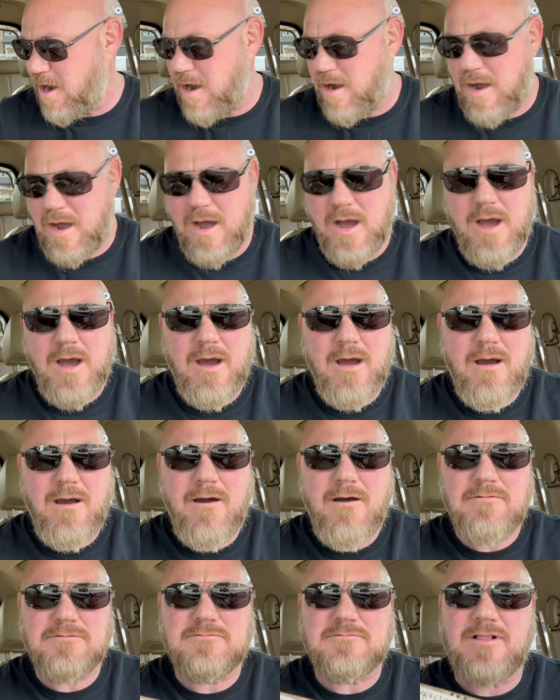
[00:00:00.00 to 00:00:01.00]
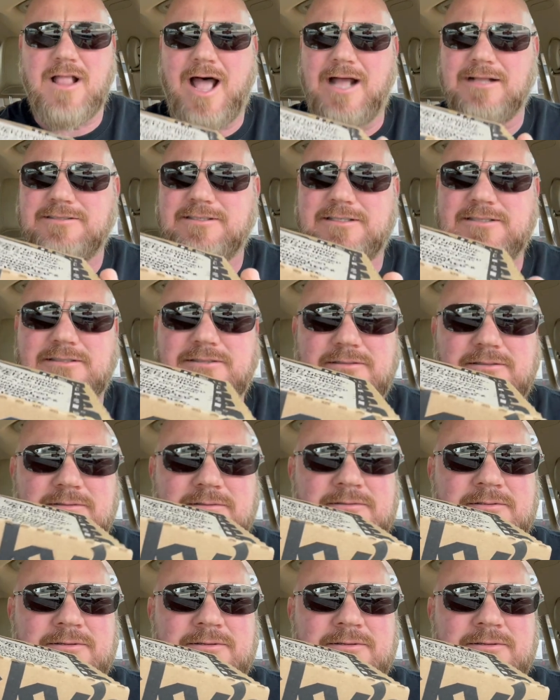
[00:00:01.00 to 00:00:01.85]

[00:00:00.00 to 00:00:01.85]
Oh, Schlotzsky's.